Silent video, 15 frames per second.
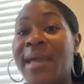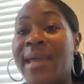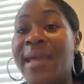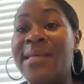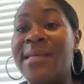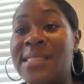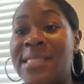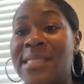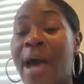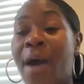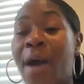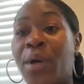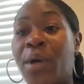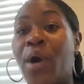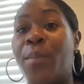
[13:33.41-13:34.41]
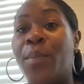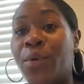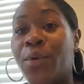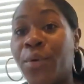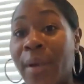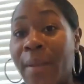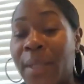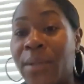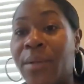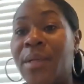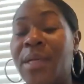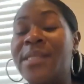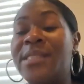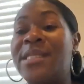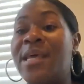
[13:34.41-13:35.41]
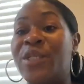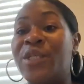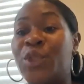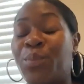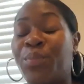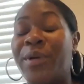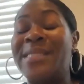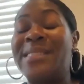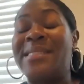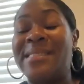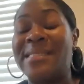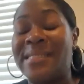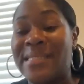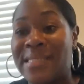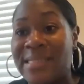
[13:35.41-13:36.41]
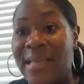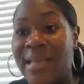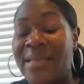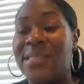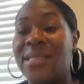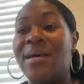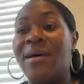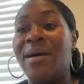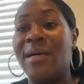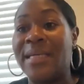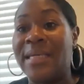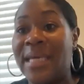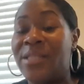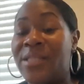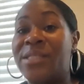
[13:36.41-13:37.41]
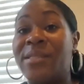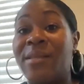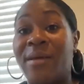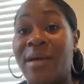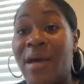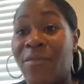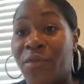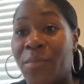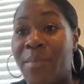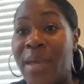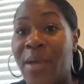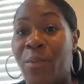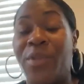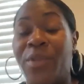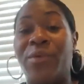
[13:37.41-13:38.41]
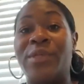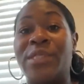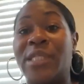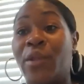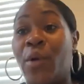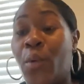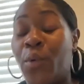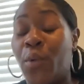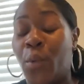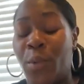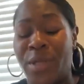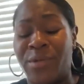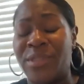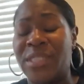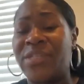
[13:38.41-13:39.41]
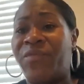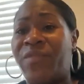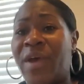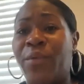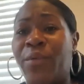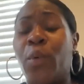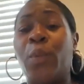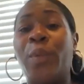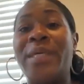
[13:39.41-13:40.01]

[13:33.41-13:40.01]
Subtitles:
It has now become criminal to express dissent against the government, whether it's local, whether it's federal.